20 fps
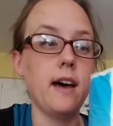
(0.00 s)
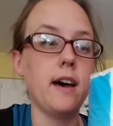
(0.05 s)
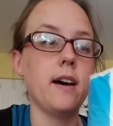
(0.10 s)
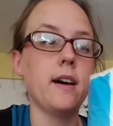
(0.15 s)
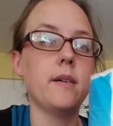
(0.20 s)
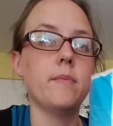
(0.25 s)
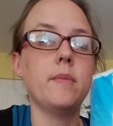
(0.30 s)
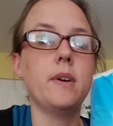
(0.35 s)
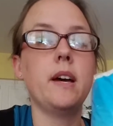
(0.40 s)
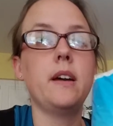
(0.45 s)

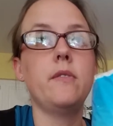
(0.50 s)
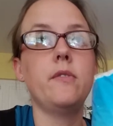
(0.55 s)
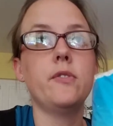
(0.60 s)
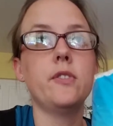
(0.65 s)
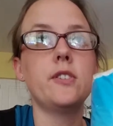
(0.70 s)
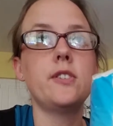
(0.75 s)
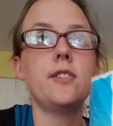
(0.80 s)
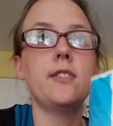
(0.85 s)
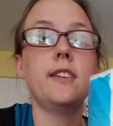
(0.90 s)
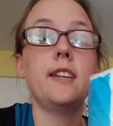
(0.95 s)

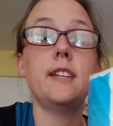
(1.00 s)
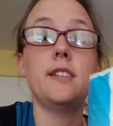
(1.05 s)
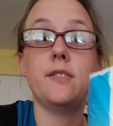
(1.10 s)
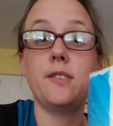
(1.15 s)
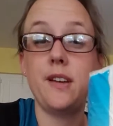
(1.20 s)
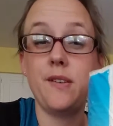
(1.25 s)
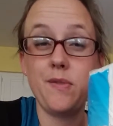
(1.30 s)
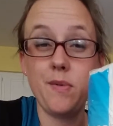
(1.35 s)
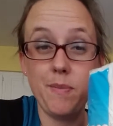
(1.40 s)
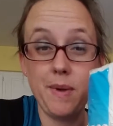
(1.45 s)
Unfortunately, I
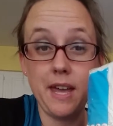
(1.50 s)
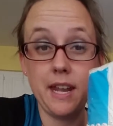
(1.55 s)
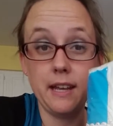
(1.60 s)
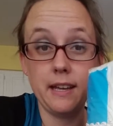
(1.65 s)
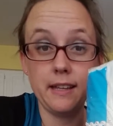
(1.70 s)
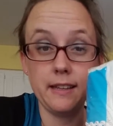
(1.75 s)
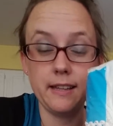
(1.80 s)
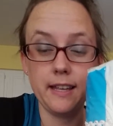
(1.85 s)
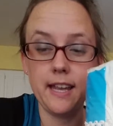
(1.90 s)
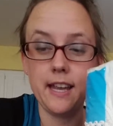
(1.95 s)
don't have a
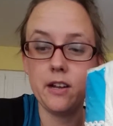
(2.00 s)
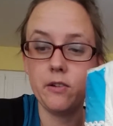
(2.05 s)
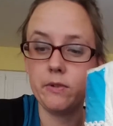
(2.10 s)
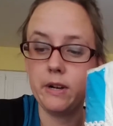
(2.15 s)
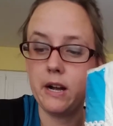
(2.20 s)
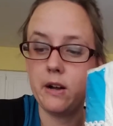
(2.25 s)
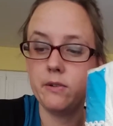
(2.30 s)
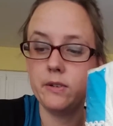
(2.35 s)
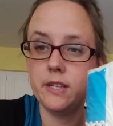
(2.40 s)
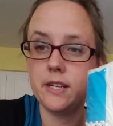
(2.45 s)
mannequin laying
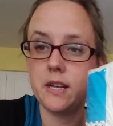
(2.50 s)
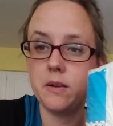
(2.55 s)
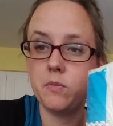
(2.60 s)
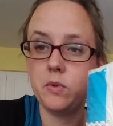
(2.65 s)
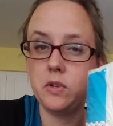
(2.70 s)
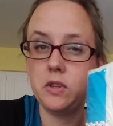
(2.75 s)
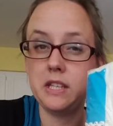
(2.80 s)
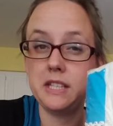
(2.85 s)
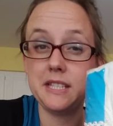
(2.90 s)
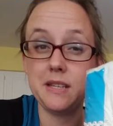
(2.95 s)
around, and I'm
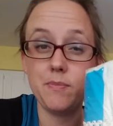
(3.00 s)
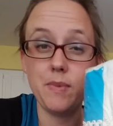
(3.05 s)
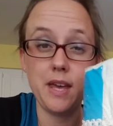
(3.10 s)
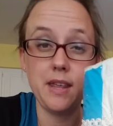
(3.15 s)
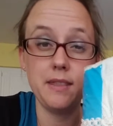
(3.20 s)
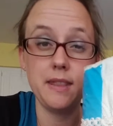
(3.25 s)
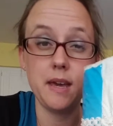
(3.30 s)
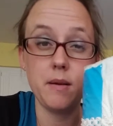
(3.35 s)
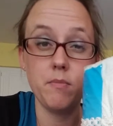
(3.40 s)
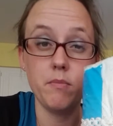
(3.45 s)
willing to
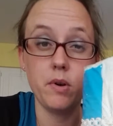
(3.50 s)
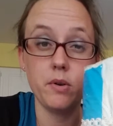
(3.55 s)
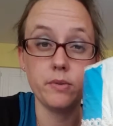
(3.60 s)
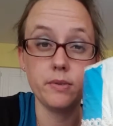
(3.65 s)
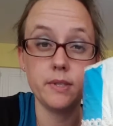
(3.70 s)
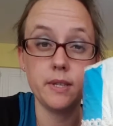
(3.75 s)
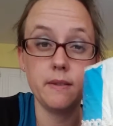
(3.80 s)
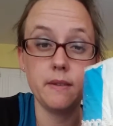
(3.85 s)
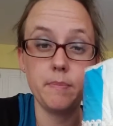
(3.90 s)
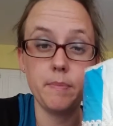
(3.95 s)
bet that
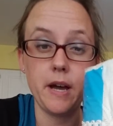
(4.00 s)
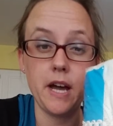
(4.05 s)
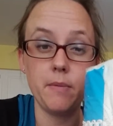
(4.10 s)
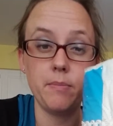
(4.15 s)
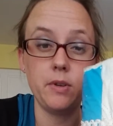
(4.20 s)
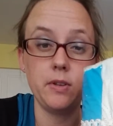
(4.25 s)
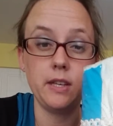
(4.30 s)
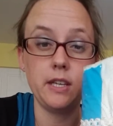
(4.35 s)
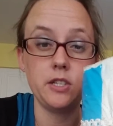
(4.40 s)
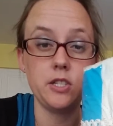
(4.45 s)
most of the
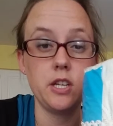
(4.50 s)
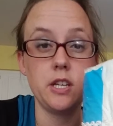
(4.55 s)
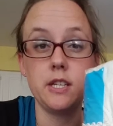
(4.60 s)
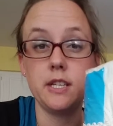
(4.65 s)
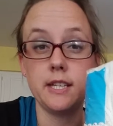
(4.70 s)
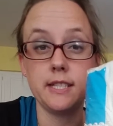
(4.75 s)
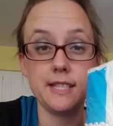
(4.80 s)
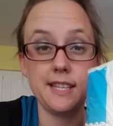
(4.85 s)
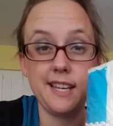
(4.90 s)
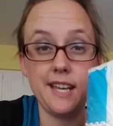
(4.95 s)
population
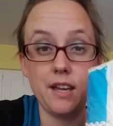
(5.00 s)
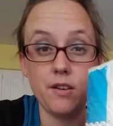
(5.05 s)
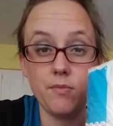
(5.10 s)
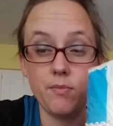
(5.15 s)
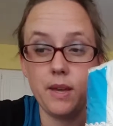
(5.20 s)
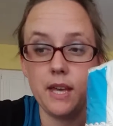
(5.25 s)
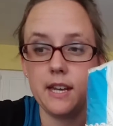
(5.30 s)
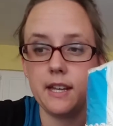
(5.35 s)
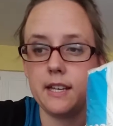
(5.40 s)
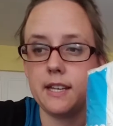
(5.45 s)
doesn't have
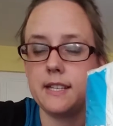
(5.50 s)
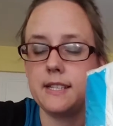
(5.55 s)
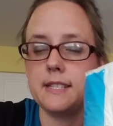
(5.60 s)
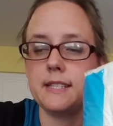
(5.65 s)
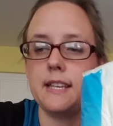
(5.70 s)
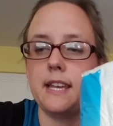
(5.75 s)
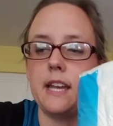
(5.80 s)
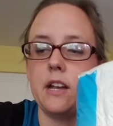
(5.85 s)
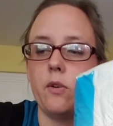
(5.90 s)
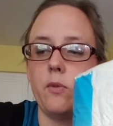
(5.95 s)

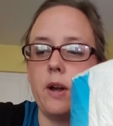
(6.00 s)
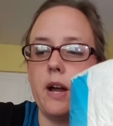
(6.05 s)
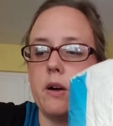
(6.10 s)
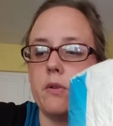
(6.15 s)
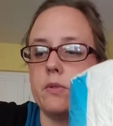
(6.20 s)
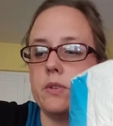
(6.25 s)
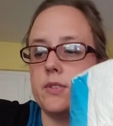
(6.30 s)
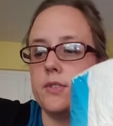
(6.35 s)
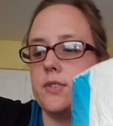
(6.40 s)
mannequins laying around.